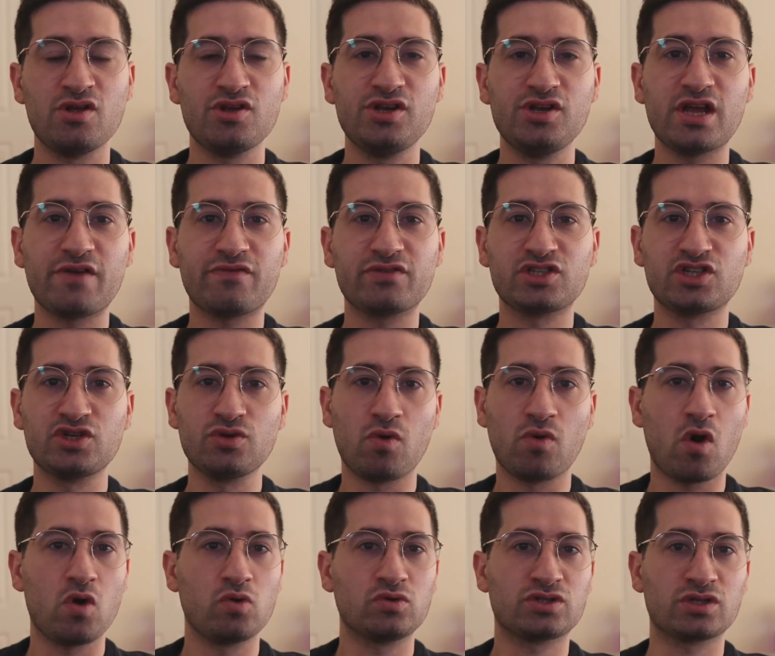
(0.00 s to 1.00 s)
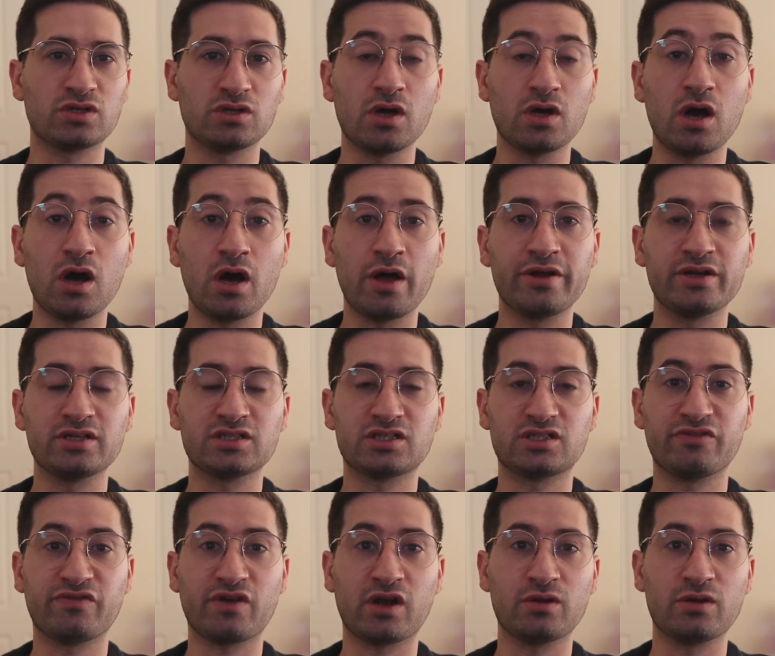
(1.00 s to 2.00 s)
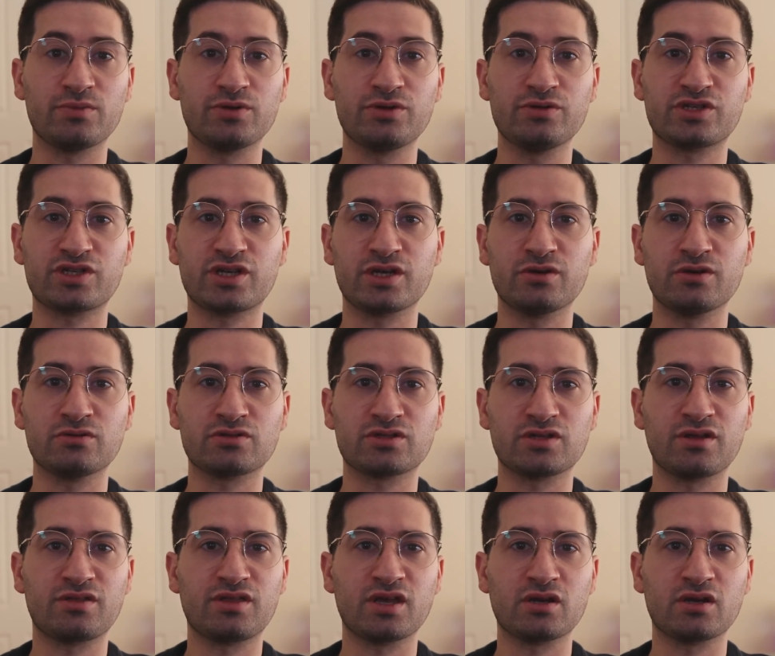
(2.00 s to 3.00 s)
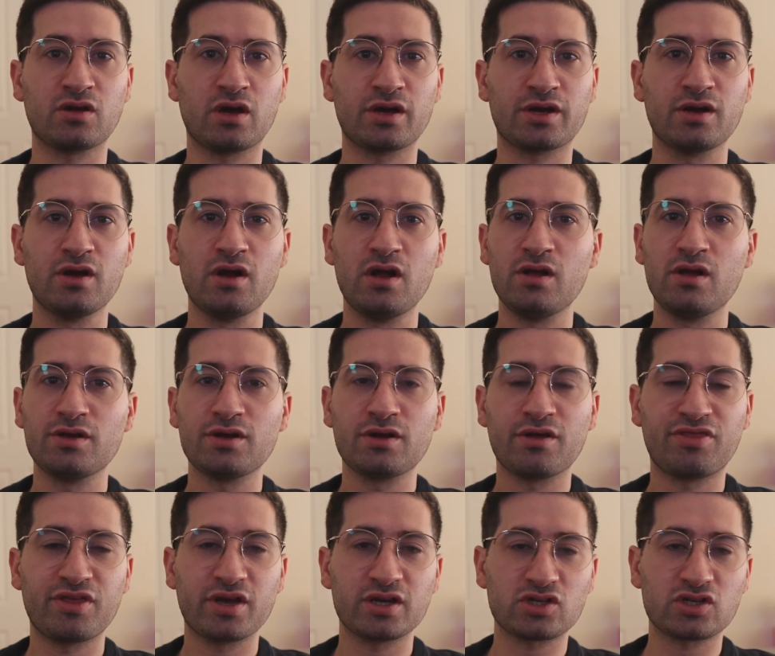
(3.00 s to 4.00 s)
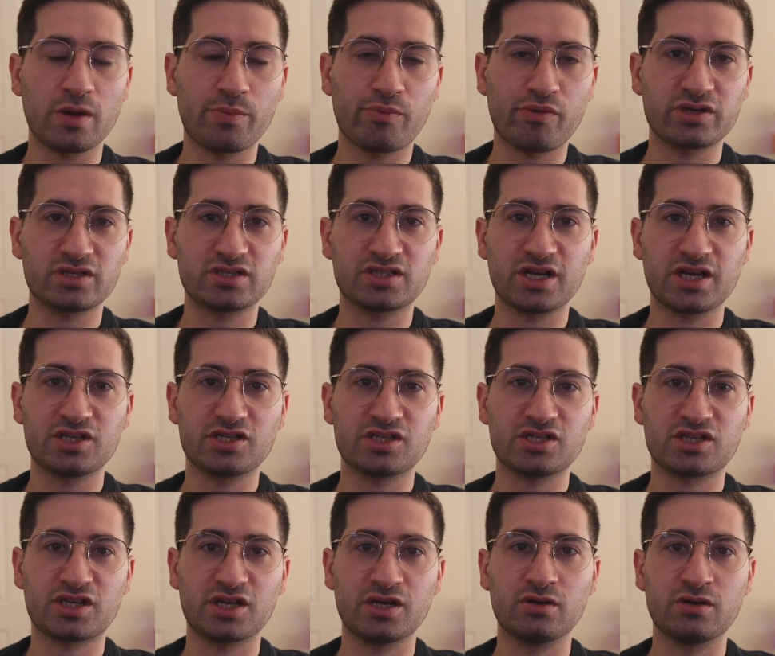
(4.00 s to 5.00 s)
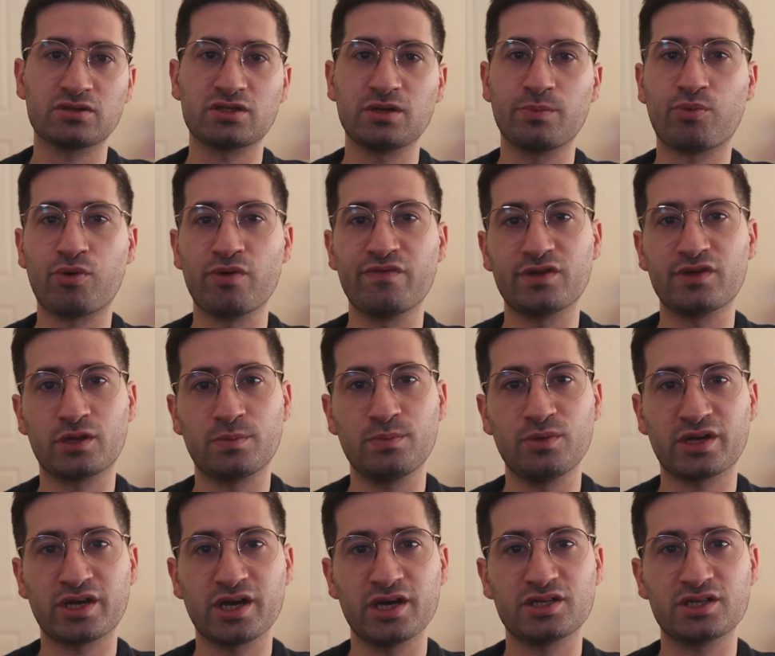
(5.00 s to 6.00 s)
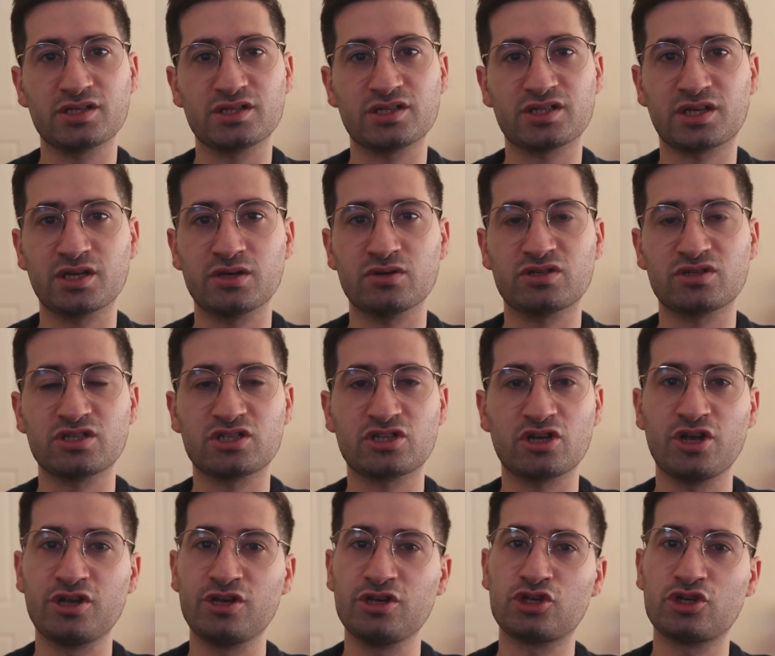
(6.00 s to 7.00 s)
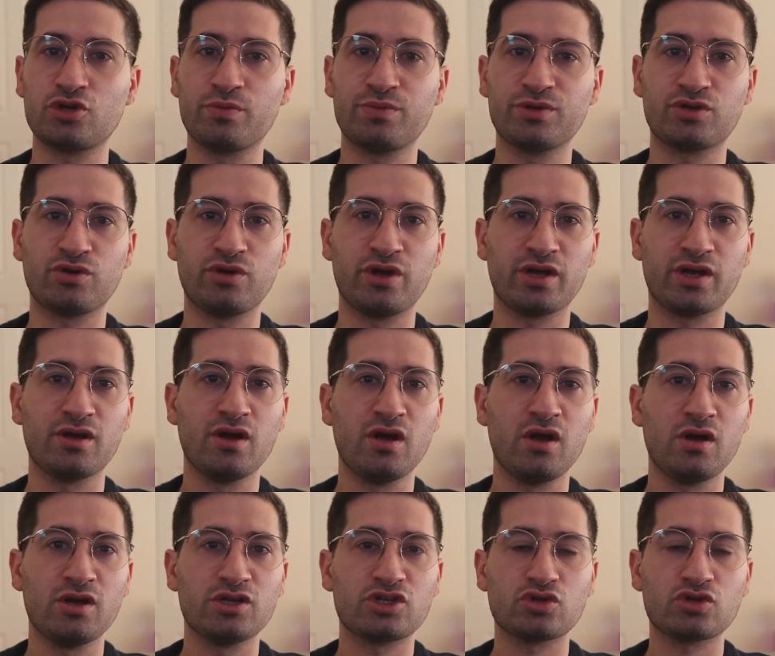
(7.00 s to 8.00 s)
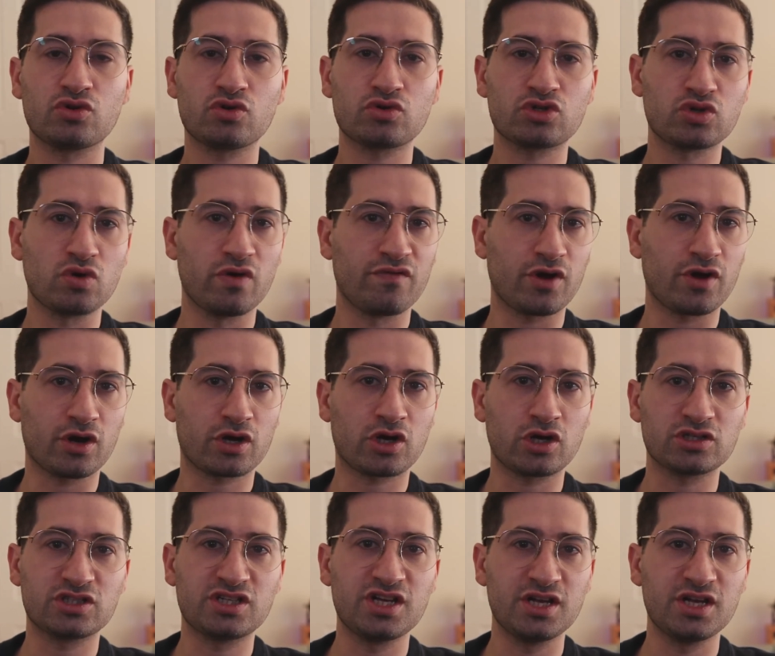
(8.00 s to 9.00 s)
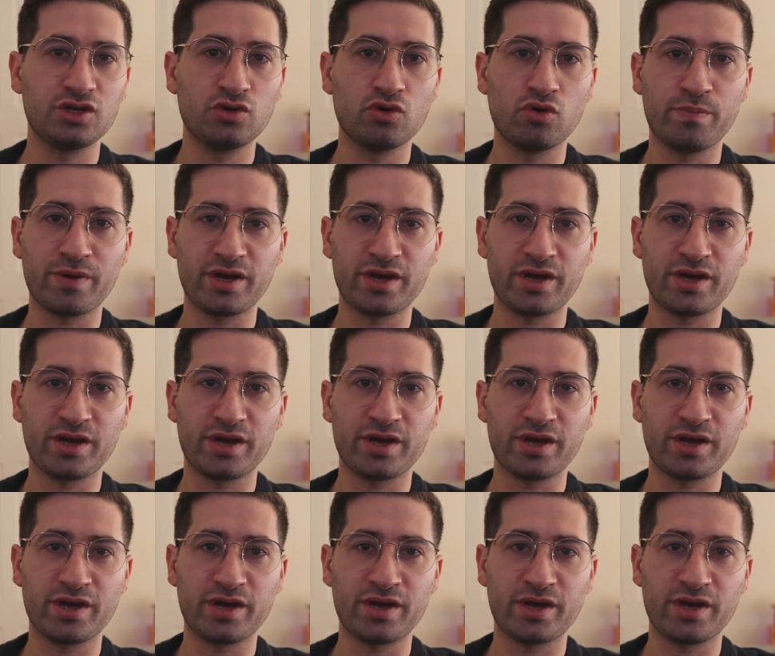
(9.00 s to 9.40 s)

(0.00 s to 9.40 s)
You're never too old to learn and to develop new skills. And I think like things like presentation skills and improving communication skills is something you should be doing sort of on a continual